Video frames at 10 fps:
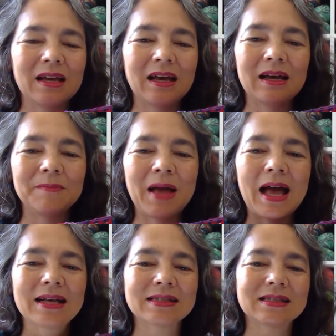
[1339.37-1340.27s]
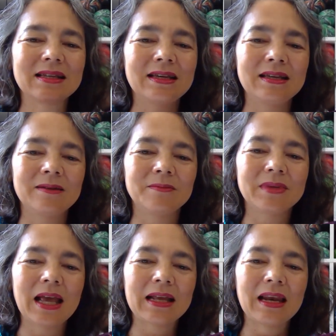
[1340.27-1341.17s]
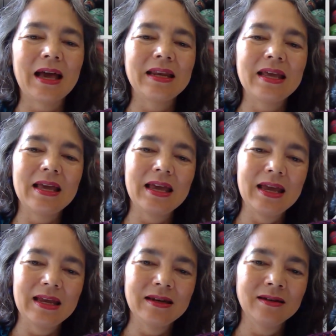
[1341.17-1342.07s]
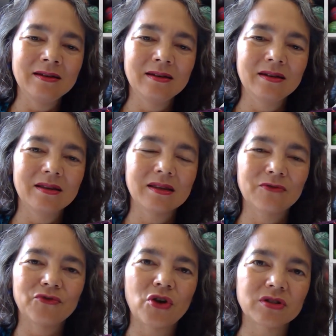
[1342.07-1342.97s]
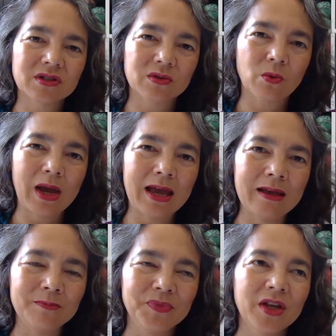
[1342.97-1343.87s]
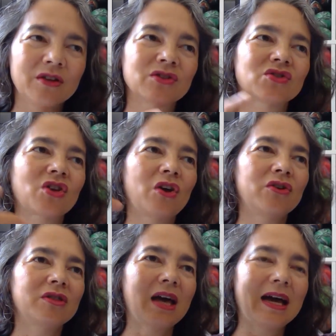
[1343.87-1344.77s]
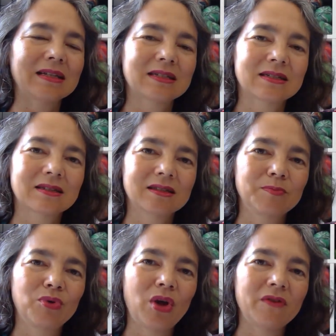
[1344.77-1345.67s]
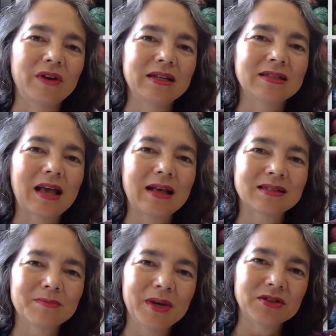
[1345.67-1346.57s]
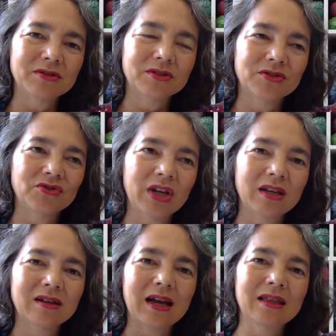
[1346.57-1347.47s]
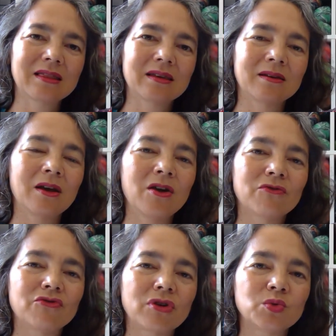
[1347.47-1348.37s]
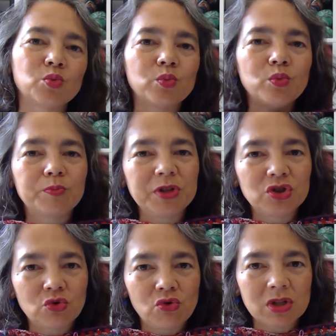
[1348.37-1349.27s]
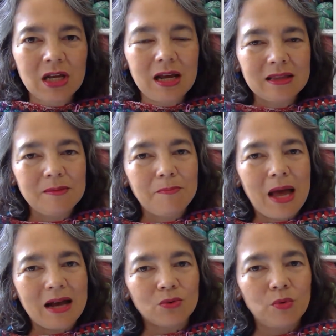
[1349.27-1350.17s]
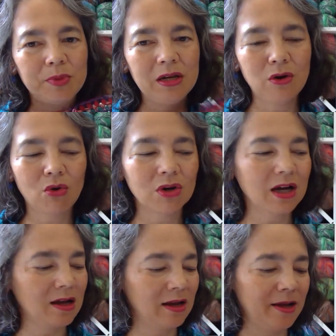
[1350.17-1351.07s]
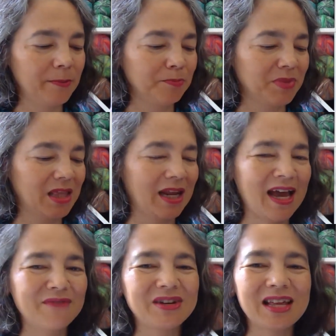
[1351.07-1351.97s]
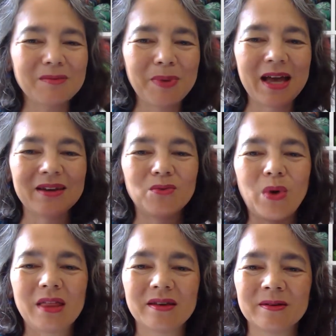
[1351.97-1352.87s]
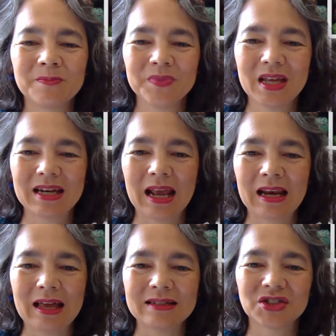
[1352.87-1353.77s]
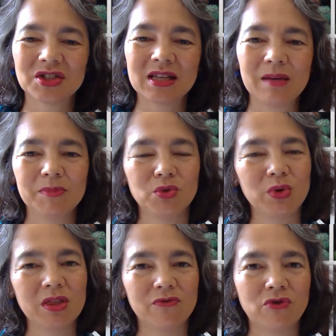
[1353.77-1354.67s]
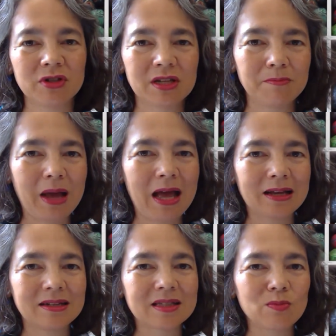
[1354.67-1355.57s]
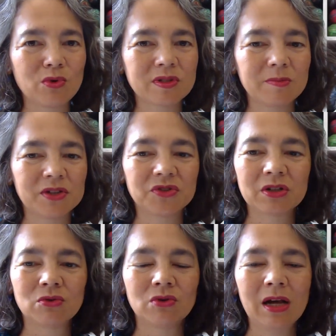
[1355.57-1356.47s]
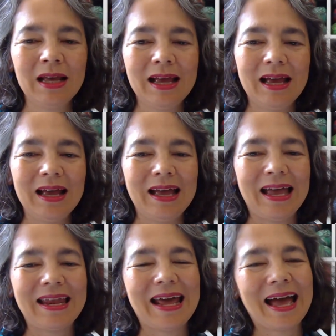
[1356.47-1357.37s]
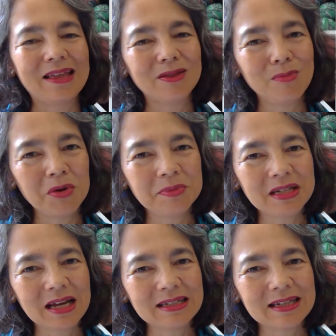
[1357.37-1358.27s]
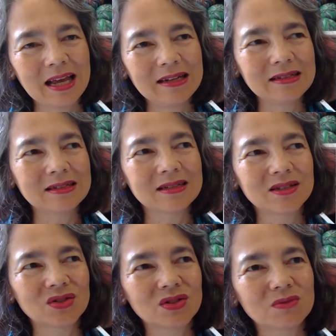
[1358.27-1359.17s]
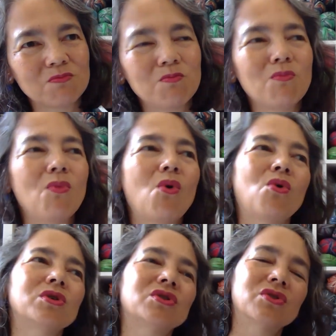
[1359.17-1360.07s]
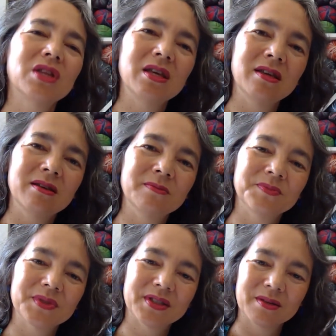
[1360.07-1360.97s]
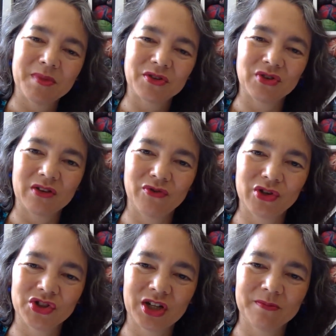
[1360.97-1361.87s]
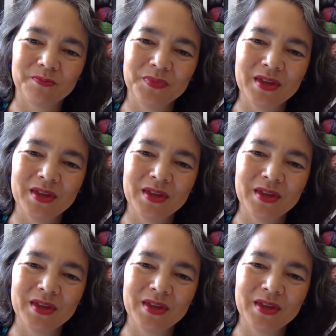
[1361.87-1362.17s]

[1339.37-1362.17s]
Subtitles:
has the neckline in the front square so that the pullover is asymmetric and the front would be shorter and the back would be longer. But then I have another pattern where the neckline is just in between the front and back and it's more symmetrical. And at the moment, I tend more to the symmetric version.